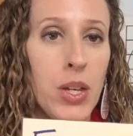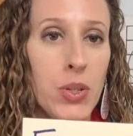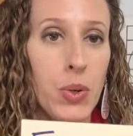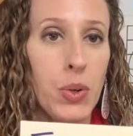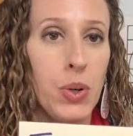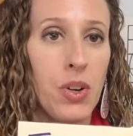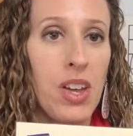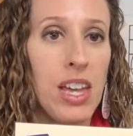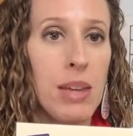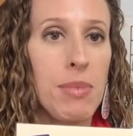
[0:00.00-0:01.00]
Do,
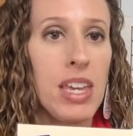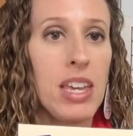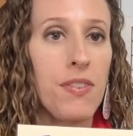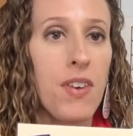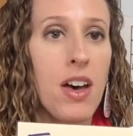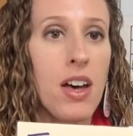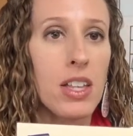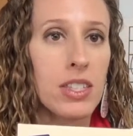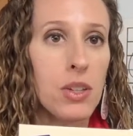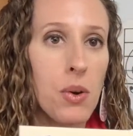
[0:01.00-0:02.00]
re, mi, fa,
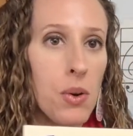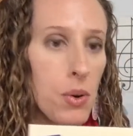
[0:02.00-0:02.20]
so.